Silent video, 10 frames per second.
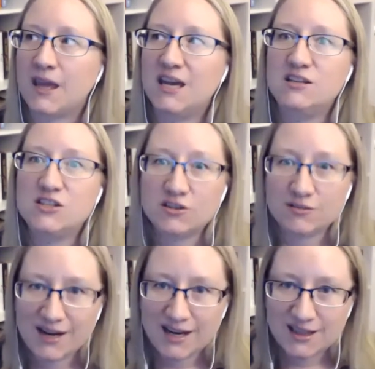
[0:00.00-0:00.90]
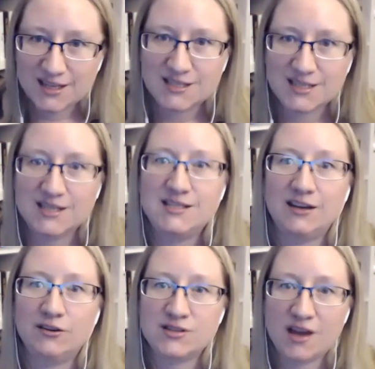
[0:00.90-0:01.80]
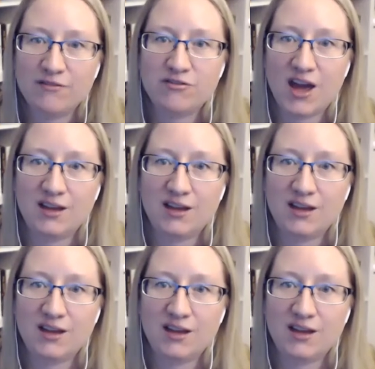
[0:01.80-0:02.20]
integrating the details of that.